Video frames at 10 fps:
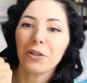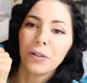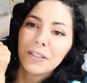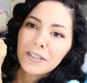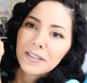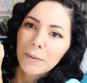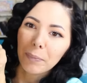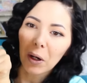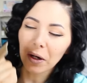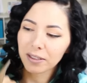So this is the
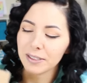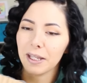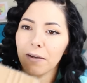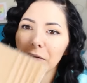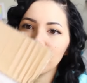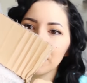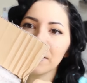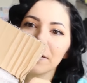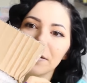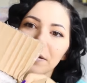box,
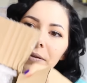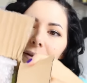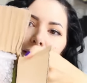everything is